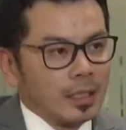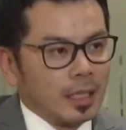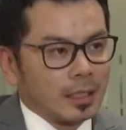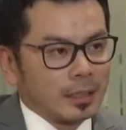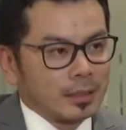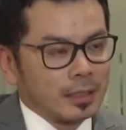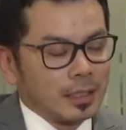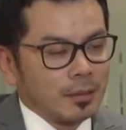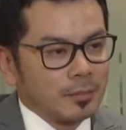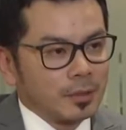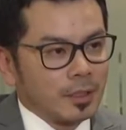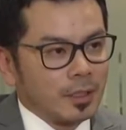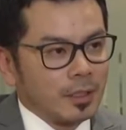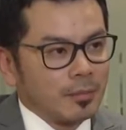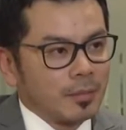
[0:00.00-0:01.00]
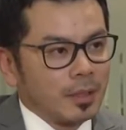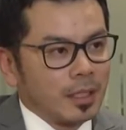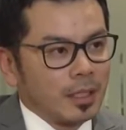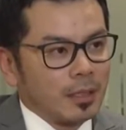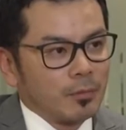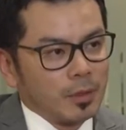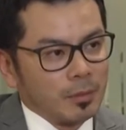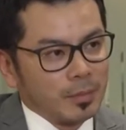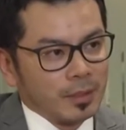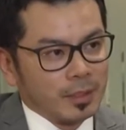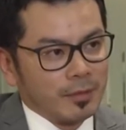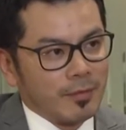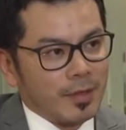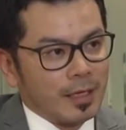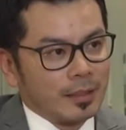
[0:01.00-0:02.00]
at the same time, we
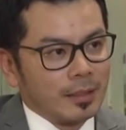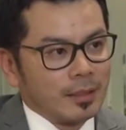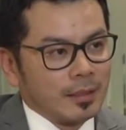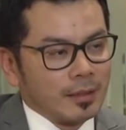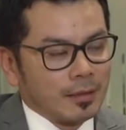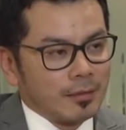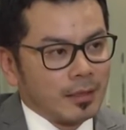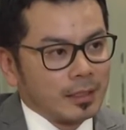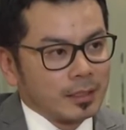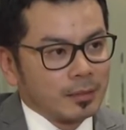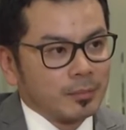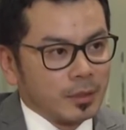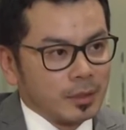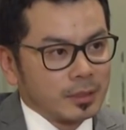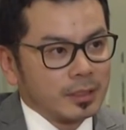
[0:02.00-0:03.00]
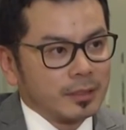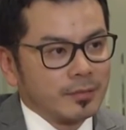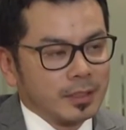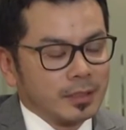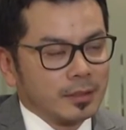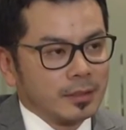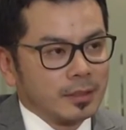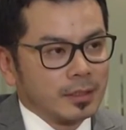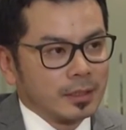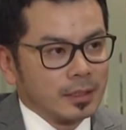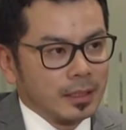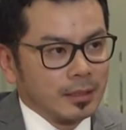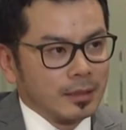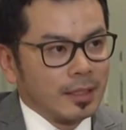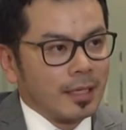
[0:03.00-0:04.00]
believe that there are some positives in this,
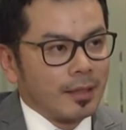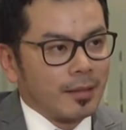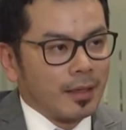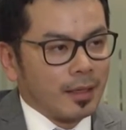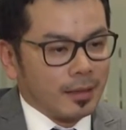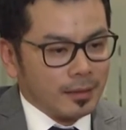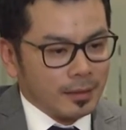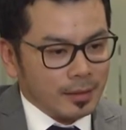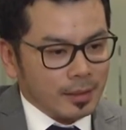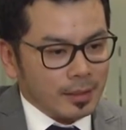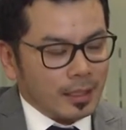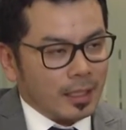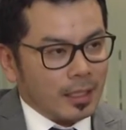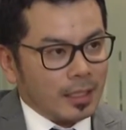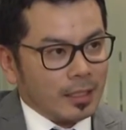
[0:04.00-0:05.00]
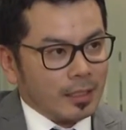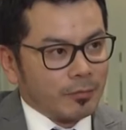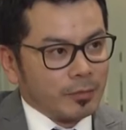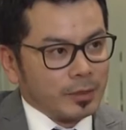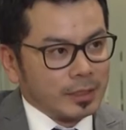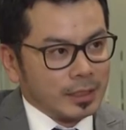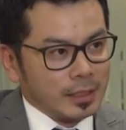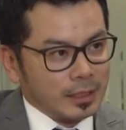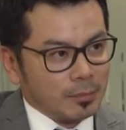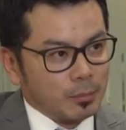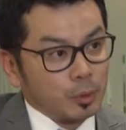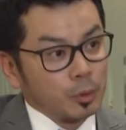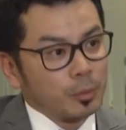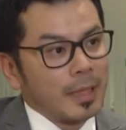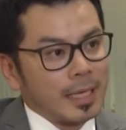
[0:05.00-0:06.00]
that if we see a
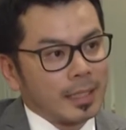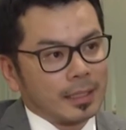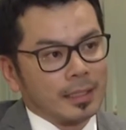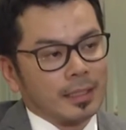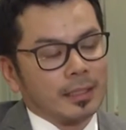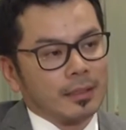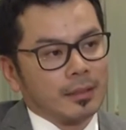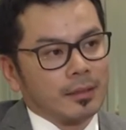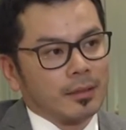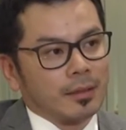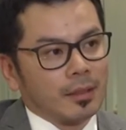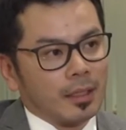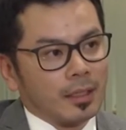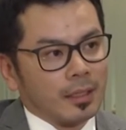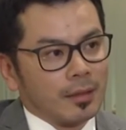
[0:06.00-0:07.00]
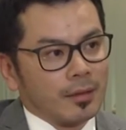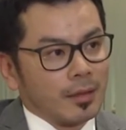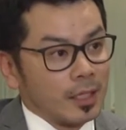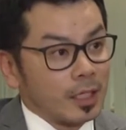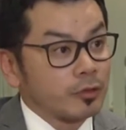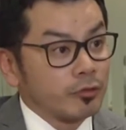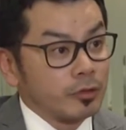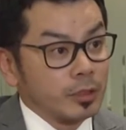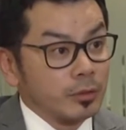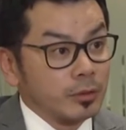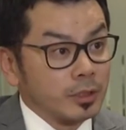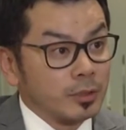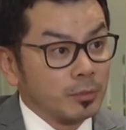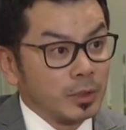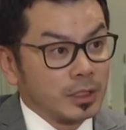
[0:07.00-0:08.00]
pullback in the luxury
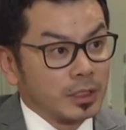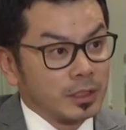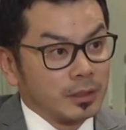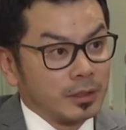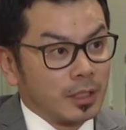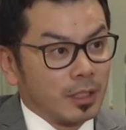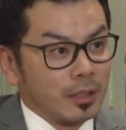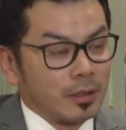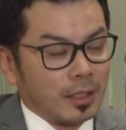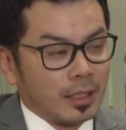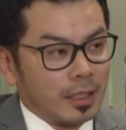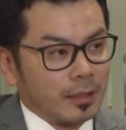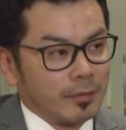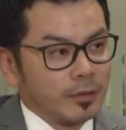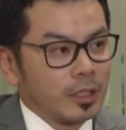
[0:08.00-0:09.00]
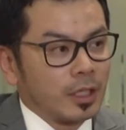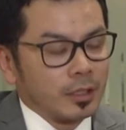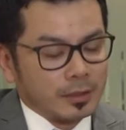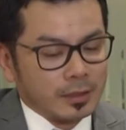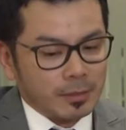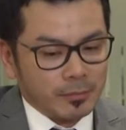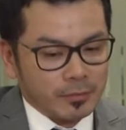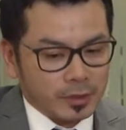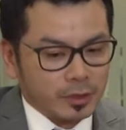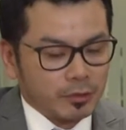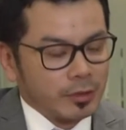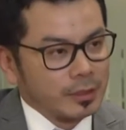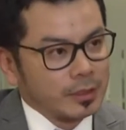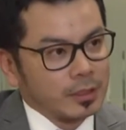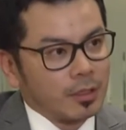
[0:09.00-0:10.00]
goods, which, if you go to some of the
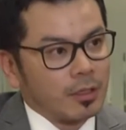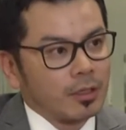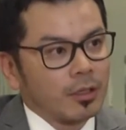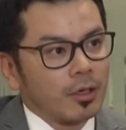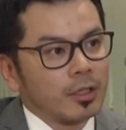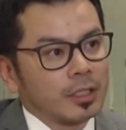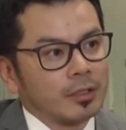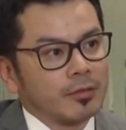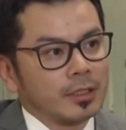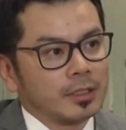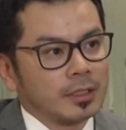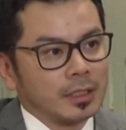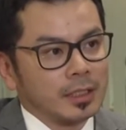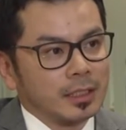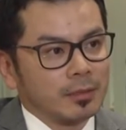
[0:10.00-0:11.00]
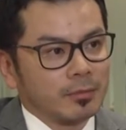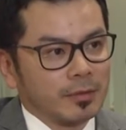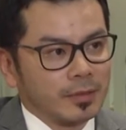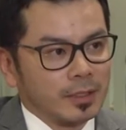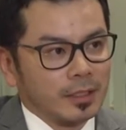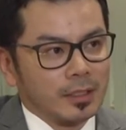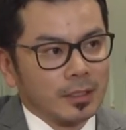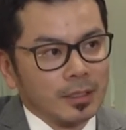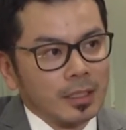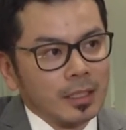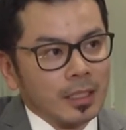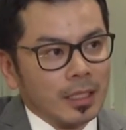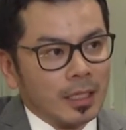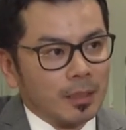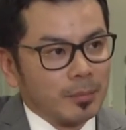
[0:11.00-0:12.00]
streets in Hong Kong in recent years, we've seen
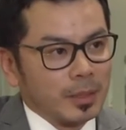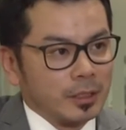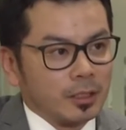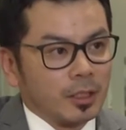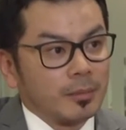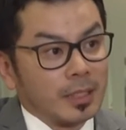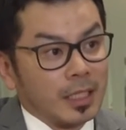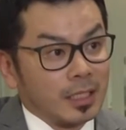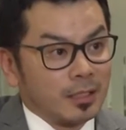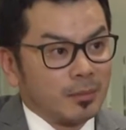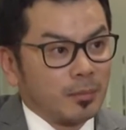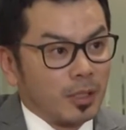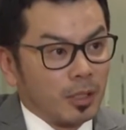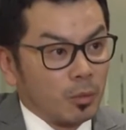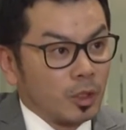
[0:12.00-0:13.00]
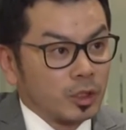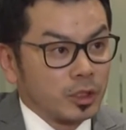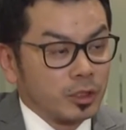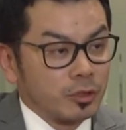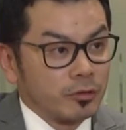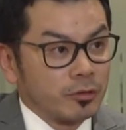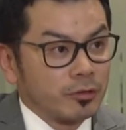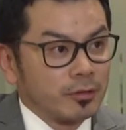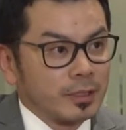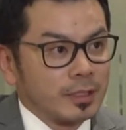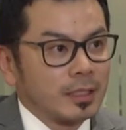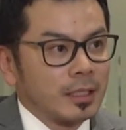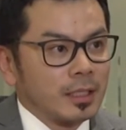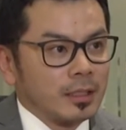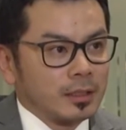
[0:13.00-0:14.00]
it been dominated by watch and
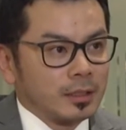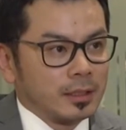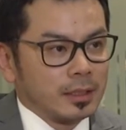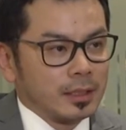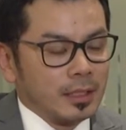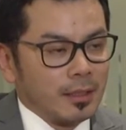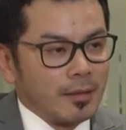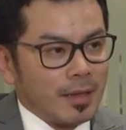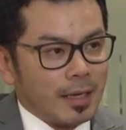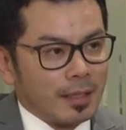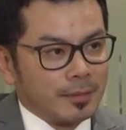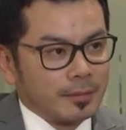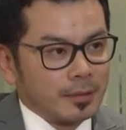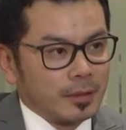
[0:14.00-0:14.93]
jewellery, to see that,